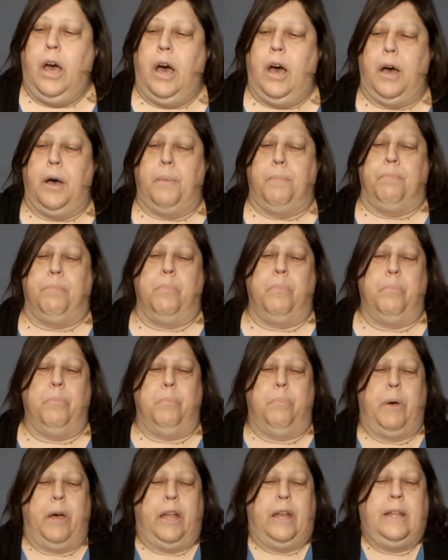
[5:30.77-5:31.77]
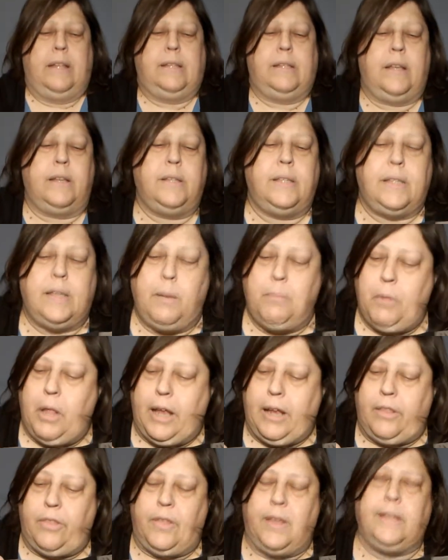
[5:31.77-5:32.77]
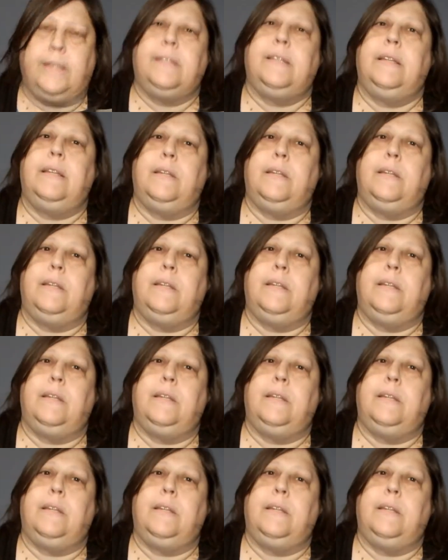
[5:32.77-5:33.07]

But it does seem like things